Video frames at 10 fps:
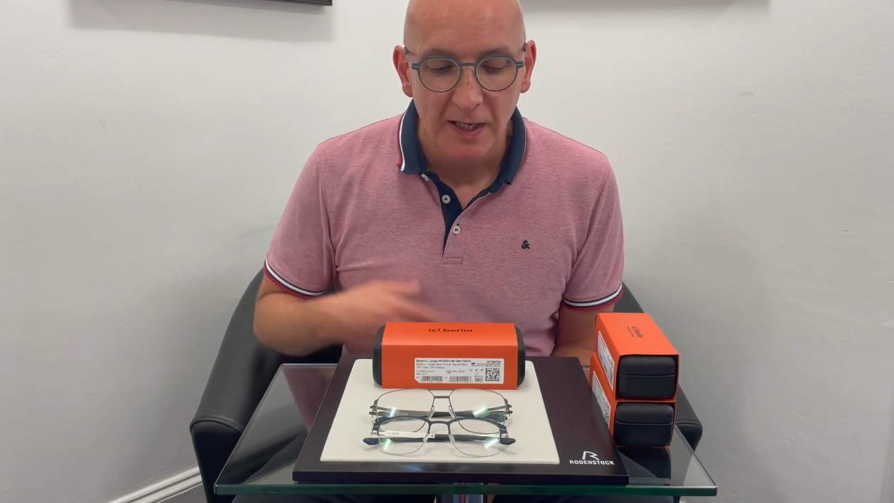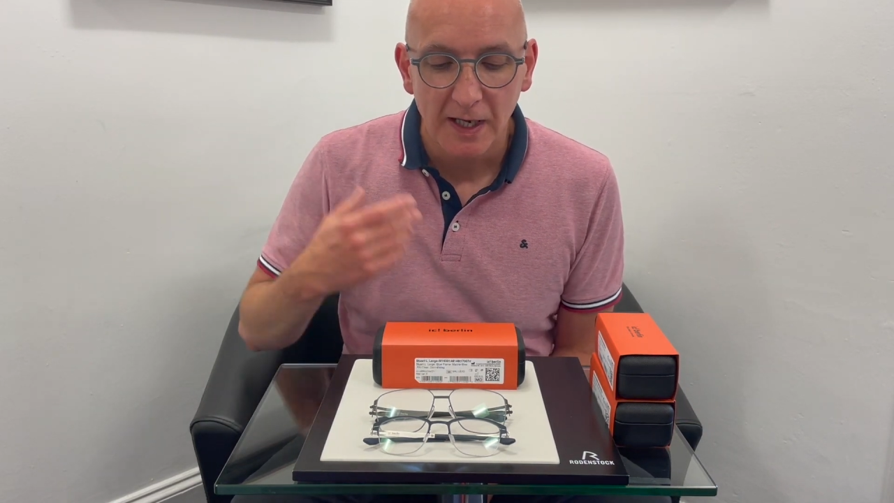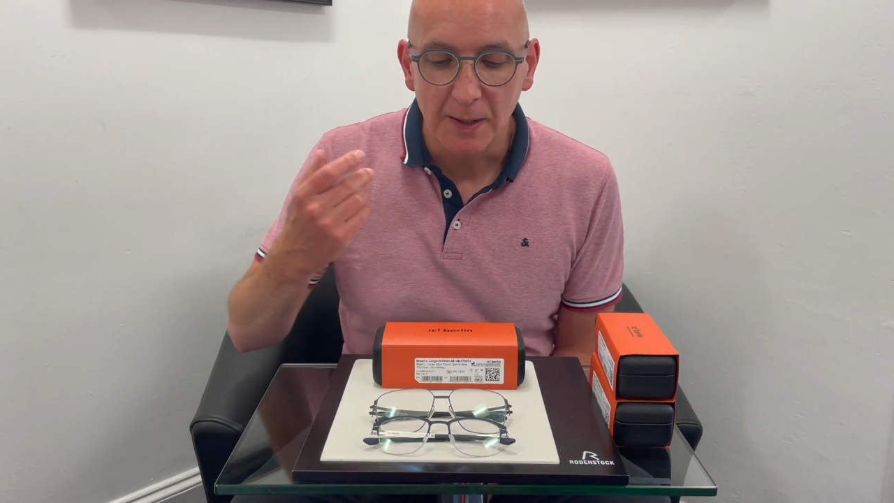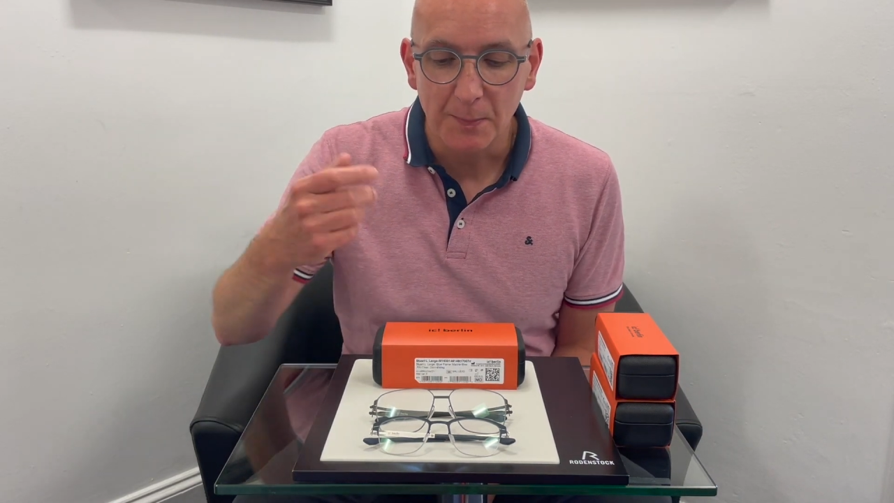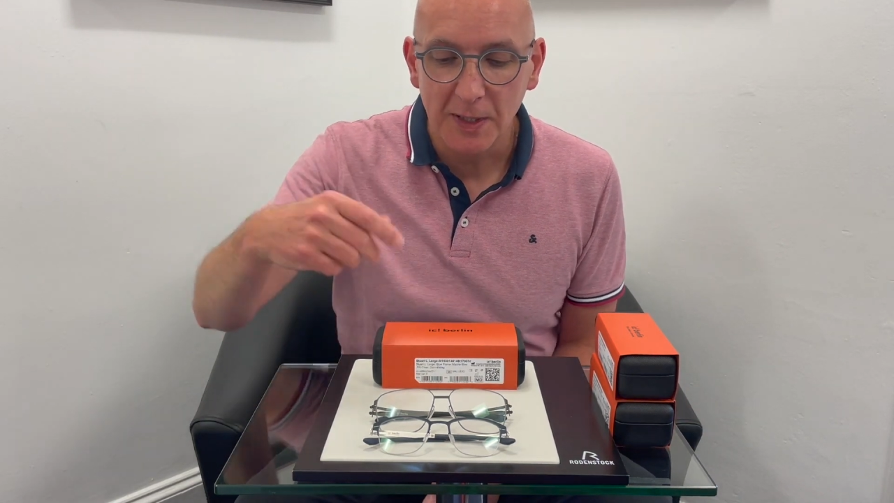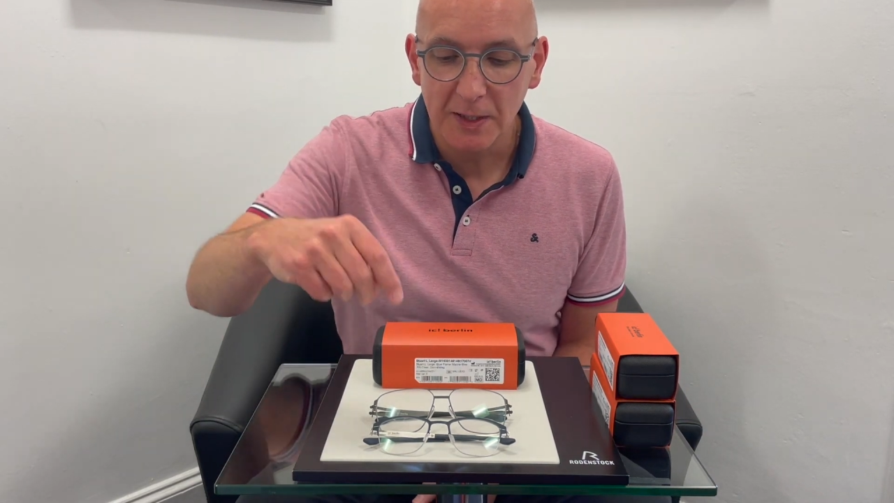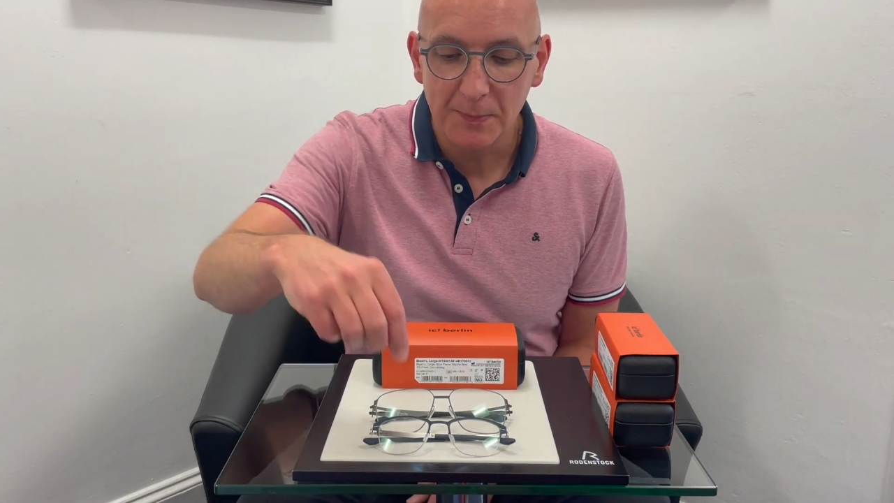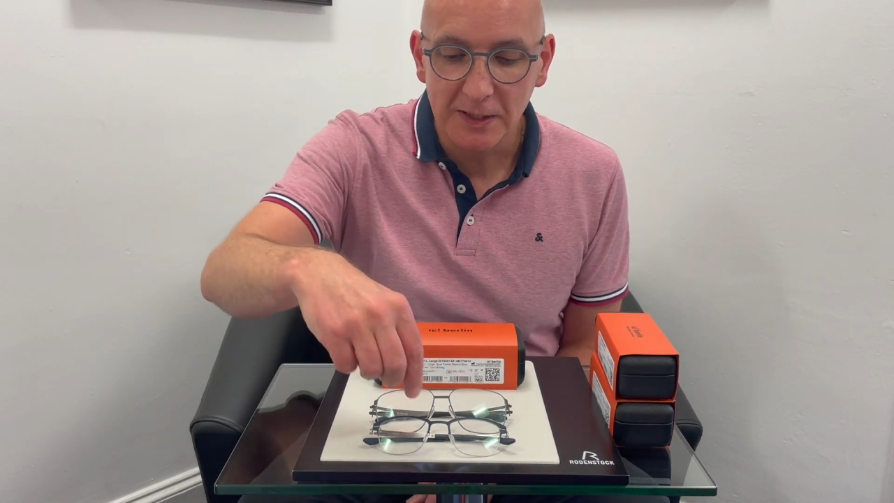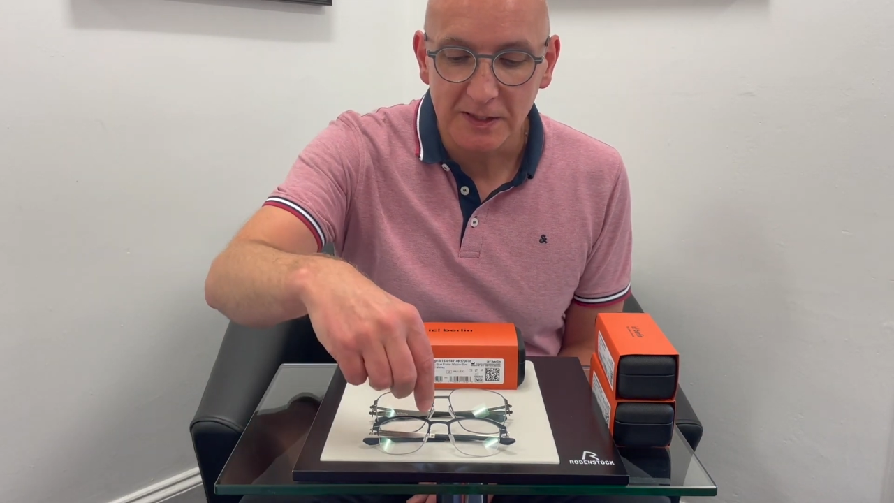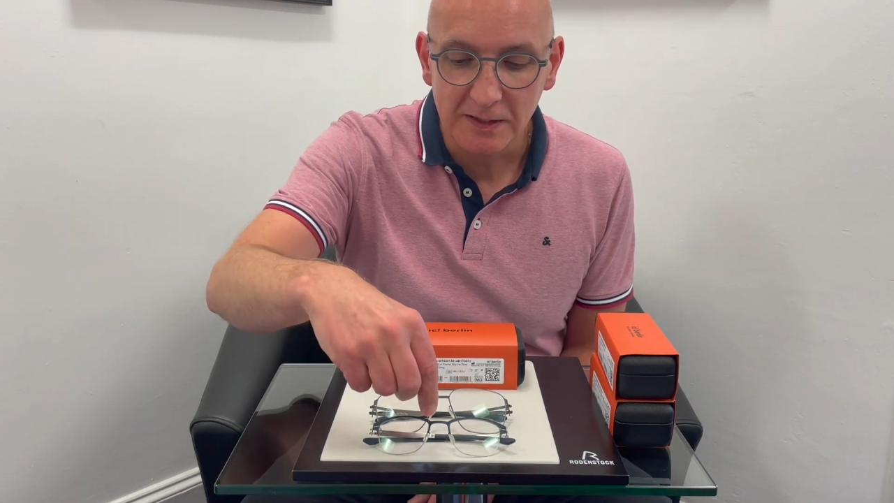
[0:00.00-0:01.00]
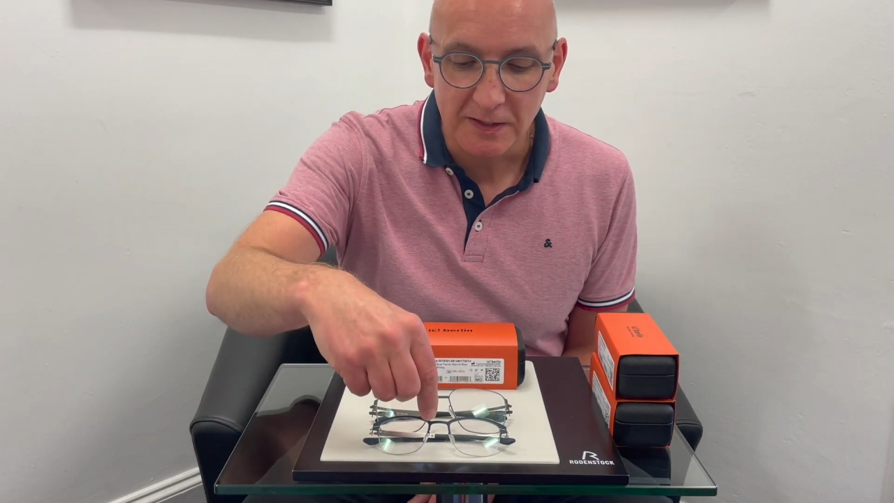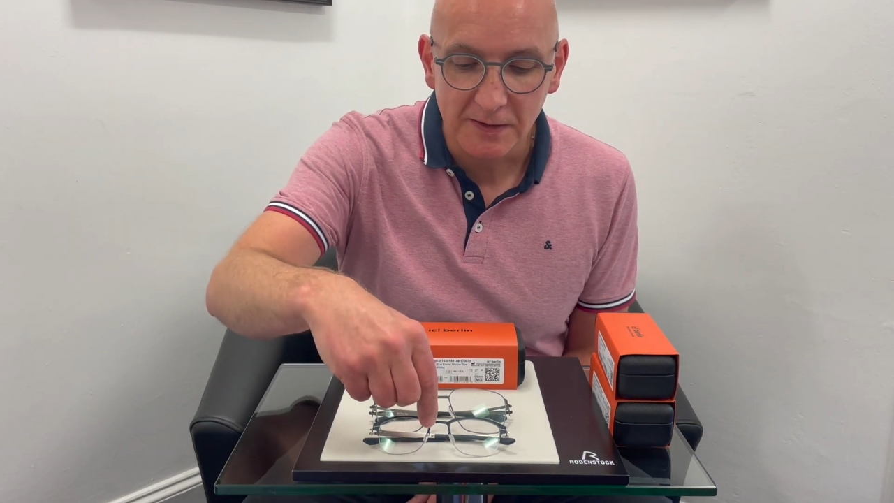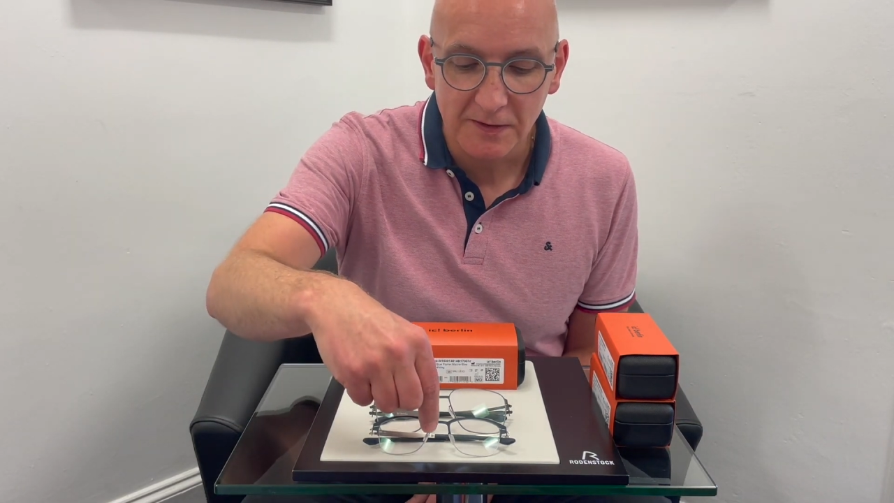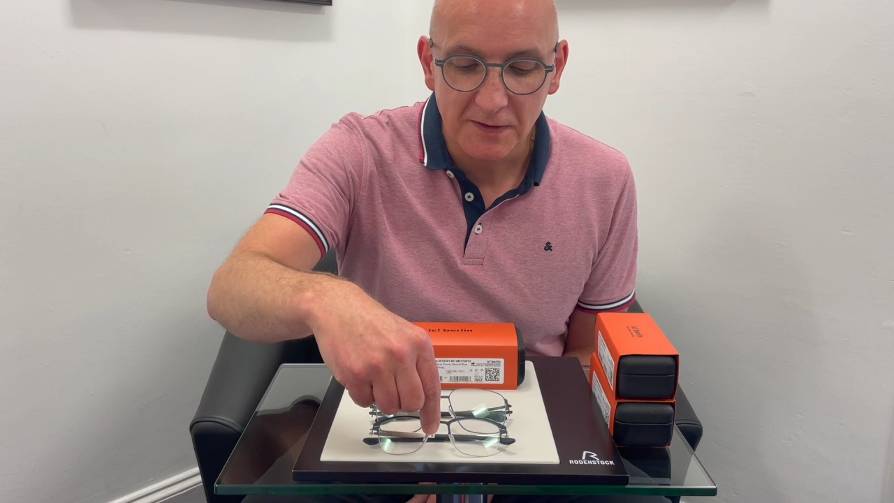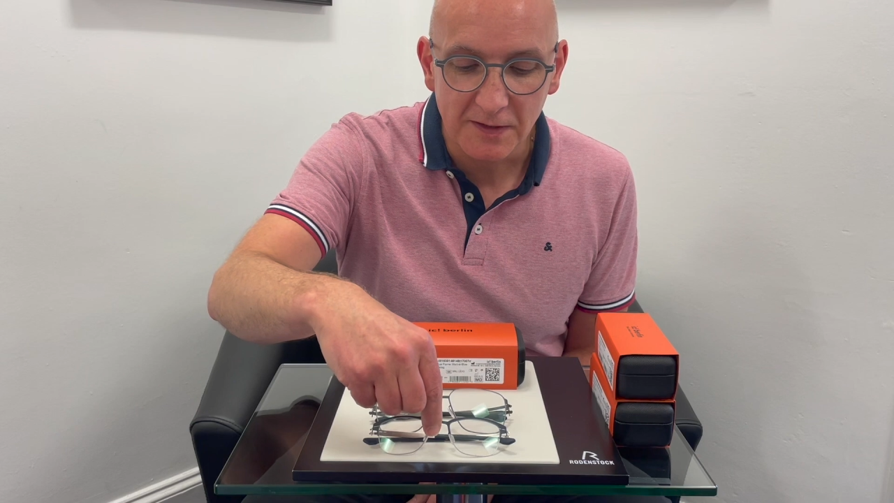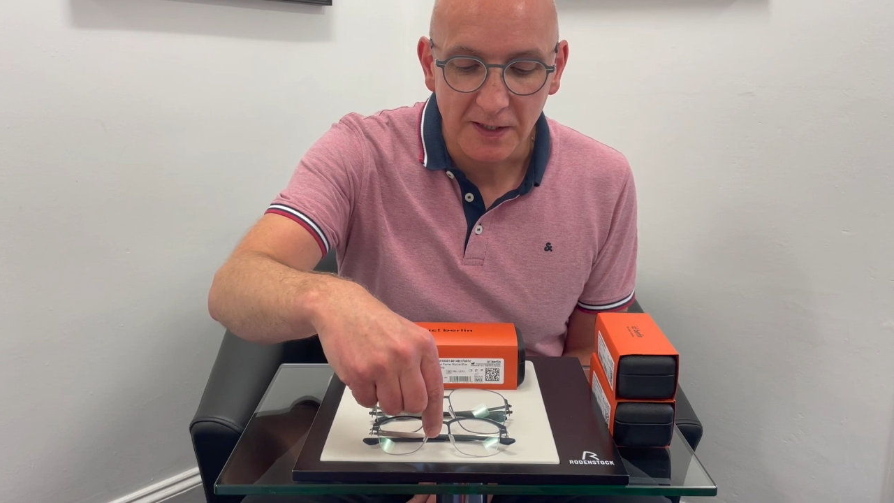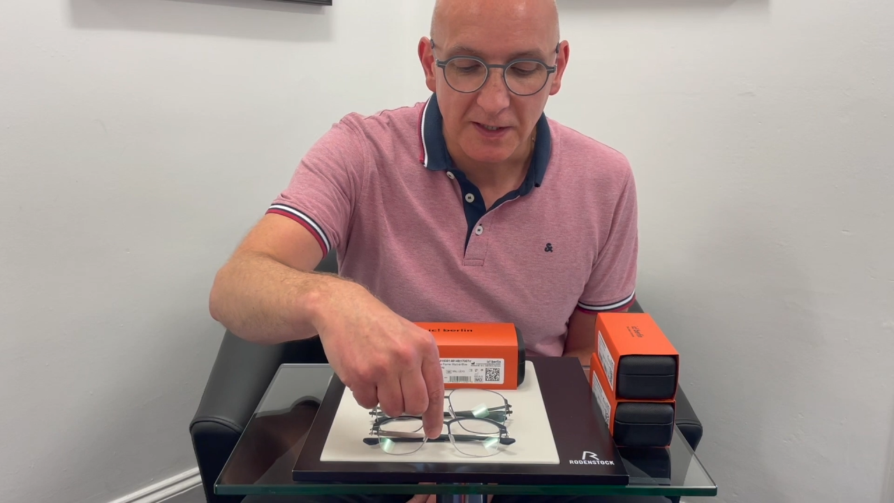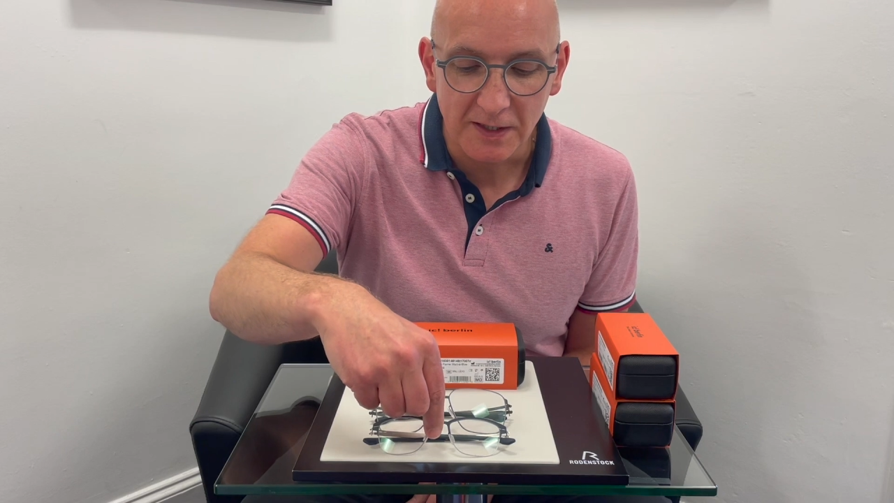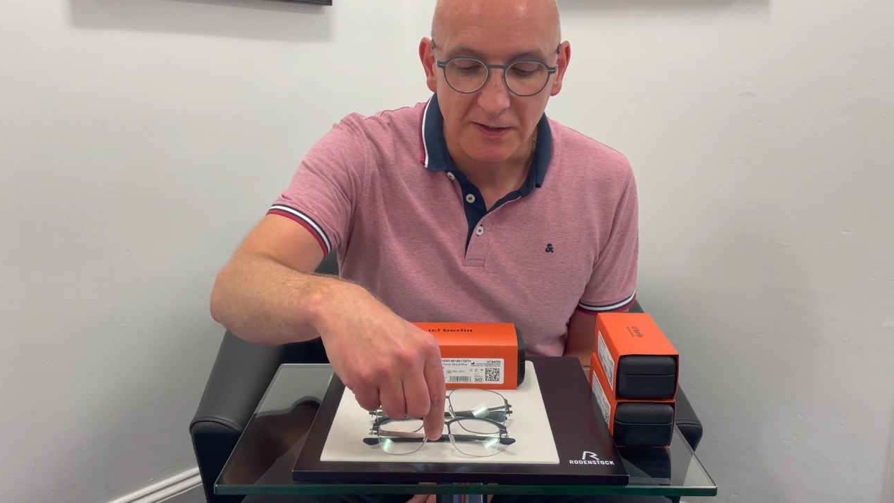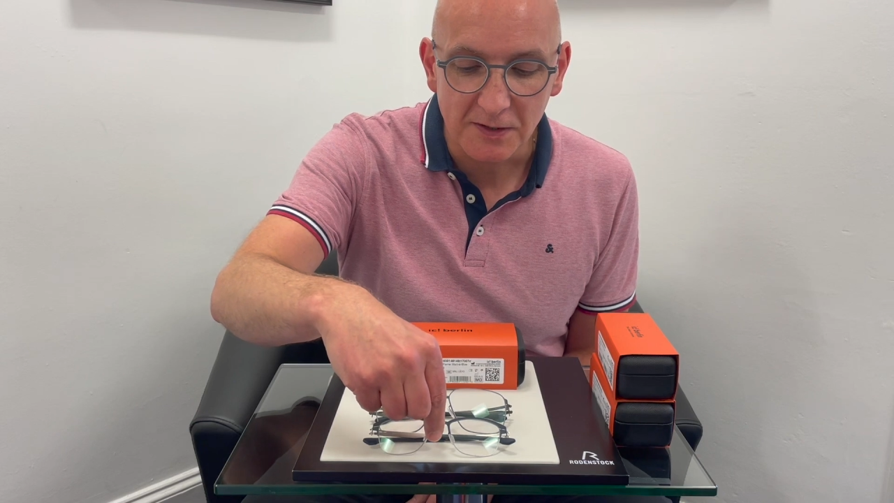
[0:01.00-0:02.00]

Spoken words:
In my opinion, they're